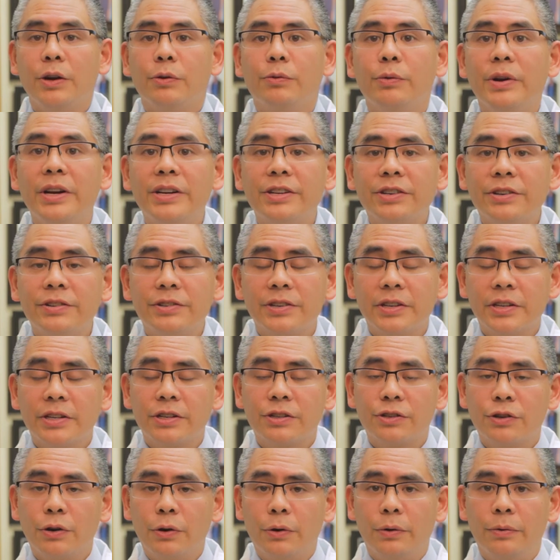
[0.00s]
Research has
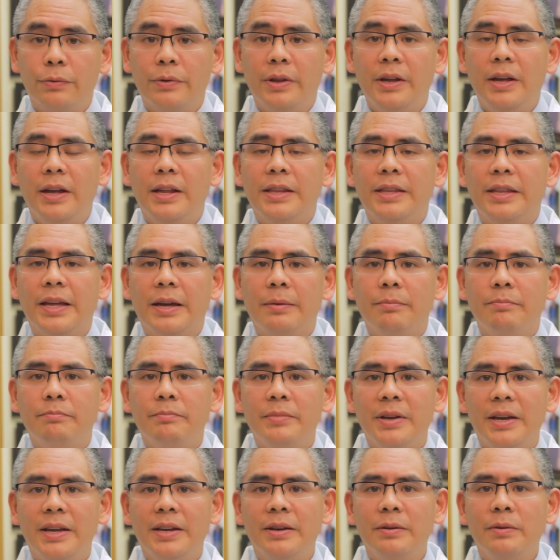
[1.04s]
shown that
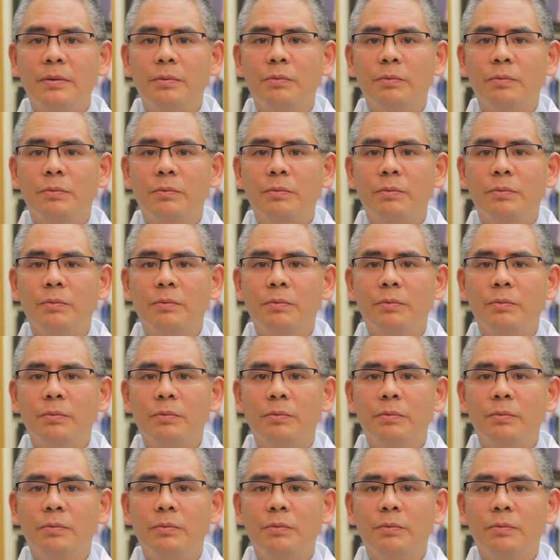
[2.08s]
men